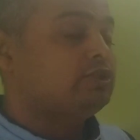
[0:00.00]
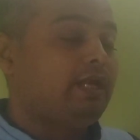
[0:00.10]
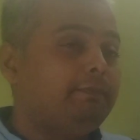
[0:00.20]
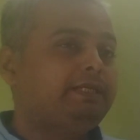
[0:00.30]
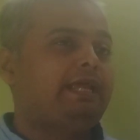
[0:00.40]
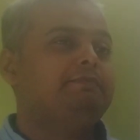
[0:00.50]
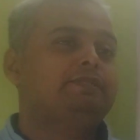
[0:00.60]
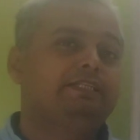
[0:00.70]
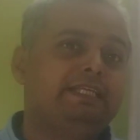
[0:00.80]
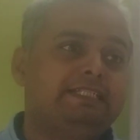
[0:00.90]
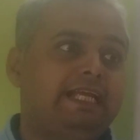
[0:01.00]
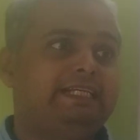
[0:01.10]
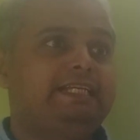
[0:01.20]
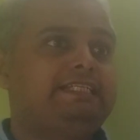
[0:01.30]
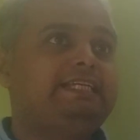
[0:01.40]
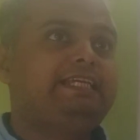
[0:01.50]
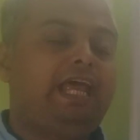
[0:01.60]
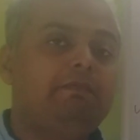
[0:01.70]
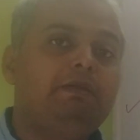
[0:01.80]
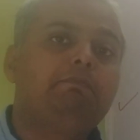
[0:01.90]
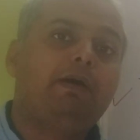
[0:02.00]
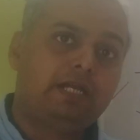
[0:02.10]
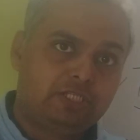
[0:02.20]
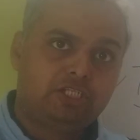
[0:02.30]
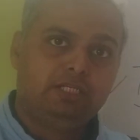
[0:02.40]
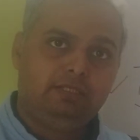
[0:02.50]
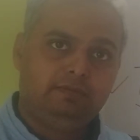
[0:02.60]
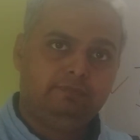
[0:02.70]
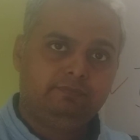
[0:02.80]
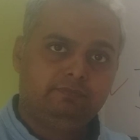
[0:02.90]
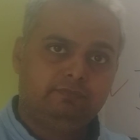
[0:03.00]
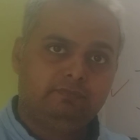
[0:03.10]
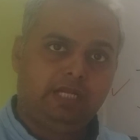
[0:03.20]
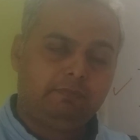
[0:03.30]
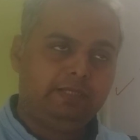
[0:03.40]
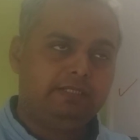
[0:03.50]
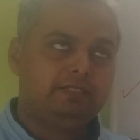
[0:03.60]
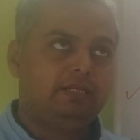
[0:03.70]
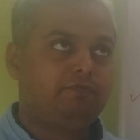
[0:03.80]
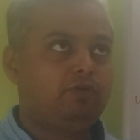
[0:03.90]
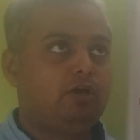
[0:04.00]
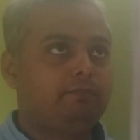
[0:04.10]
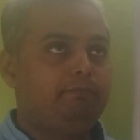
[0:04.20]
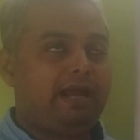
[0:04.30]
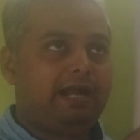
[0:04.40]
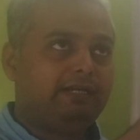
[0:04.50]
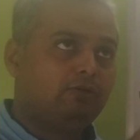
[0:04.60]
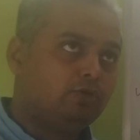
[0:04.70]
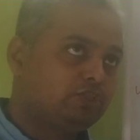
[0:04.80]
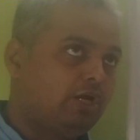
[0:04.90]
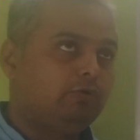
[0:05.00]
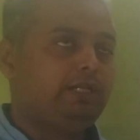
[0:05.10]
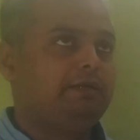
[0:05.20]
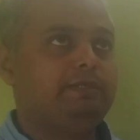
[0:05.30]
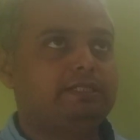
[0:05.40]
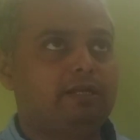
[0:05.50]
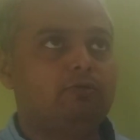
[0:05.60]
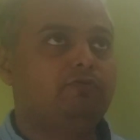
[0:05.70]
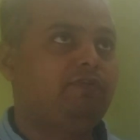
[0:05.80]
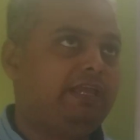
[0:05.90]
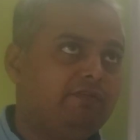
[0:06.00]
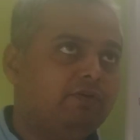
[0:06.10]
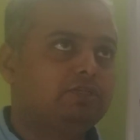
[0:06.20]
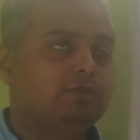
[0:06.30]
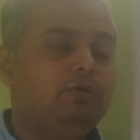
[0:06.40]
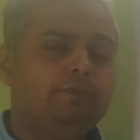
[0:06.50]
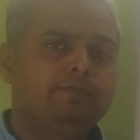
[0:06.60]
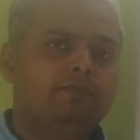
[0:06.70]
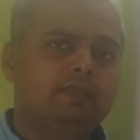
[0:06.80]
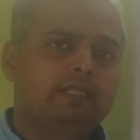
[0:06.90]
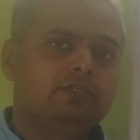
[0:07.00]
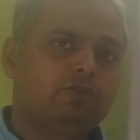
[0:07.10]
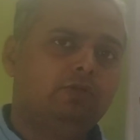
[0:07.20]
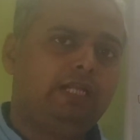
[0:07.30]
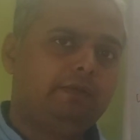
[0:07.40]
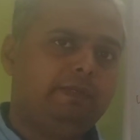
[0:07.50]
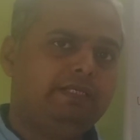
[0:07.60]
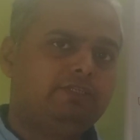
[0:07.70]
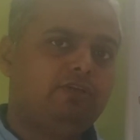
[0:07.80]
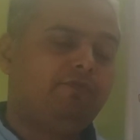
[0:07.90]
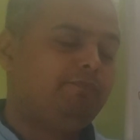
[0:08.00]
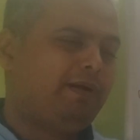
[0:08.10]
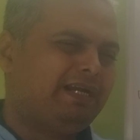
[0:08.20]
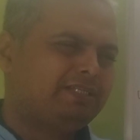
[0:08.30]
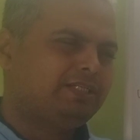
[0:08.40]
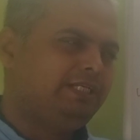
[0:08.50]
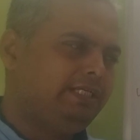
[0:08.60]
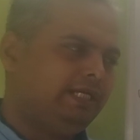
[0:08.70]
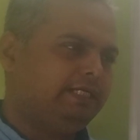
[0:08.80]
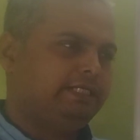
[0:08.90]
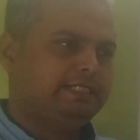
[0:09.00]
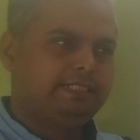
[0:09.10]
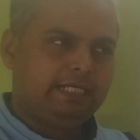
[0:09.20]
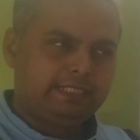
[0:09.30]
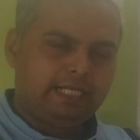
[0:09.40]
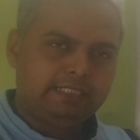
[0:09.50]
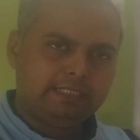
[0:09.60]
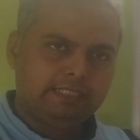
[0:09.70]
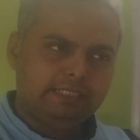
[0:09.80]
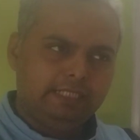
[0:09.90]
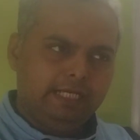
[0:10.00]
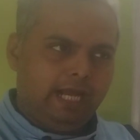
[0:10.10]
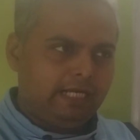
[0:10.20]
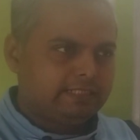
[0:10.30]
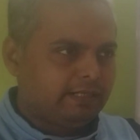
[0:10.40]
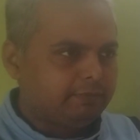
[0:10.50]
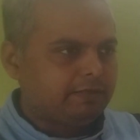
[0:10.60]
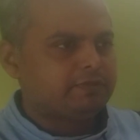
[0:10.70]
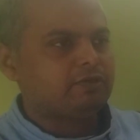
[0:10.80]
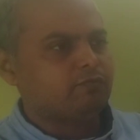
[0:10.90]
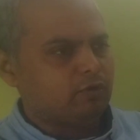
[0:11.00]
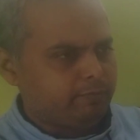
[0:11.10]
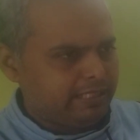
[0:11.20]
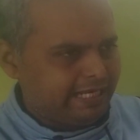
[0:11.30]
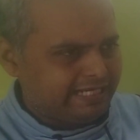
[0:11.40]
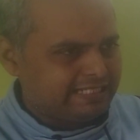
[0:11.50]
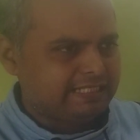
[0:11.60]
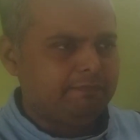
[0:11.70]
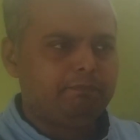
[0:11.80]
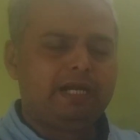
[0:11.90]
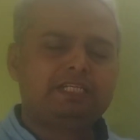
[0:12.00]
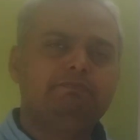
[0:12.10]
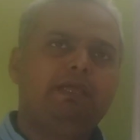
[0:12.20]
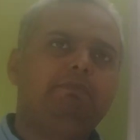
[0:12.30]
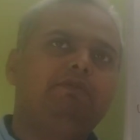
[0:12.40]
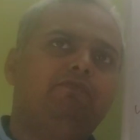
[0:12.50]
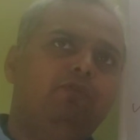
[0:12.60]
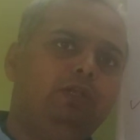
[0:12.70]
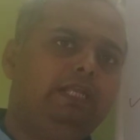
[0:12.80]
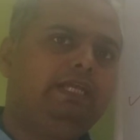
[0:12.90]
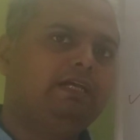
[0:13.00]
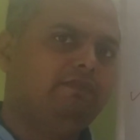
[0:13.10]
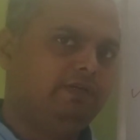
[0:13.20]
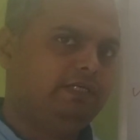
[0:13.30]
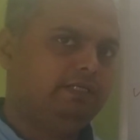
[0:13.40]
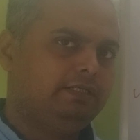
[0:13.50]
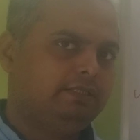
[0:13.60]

sometimes this addressing can be partial. That means if your band goes down, that means around 5 or so. So that means you have partially addressed that task. And sometimes it would be like some parts may be fully covered,